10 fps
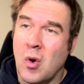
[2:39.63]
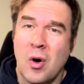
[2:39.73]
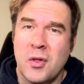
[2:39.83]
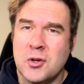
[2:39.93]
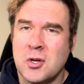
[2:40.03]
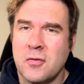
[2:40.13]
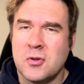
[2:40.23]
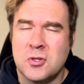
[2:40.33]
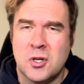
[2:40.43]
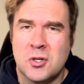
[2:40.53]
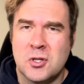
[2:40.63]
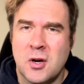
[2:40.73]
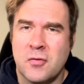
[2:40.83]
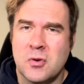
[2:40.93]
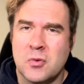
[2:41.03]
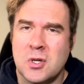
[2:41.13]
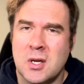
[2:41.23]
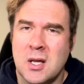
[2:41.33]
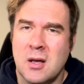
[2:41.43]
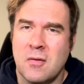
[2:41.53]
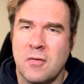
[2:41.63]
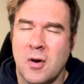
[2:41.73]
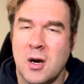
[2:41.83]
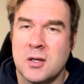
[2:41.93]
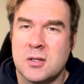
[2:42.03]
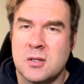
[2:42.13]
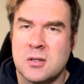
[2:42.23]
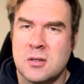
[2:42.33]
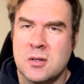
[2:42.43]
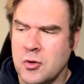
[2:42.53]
all that Justin Jefferson was going to give us.